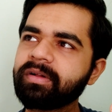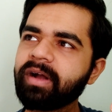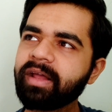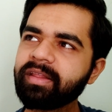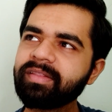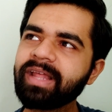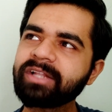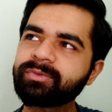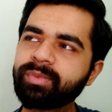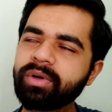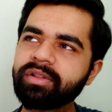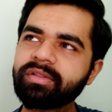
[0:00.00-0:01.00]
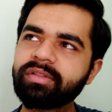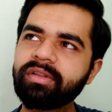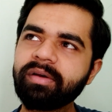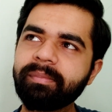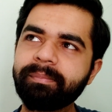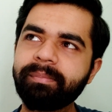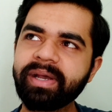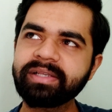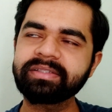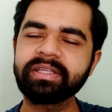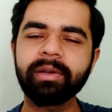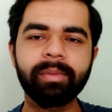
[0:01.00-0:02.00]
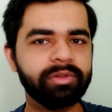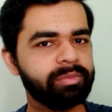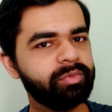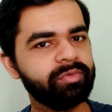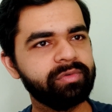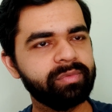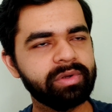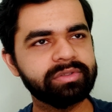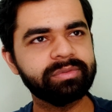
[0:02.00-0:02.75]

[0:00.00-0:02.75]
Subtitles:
I think that's what the best thing about the movie was.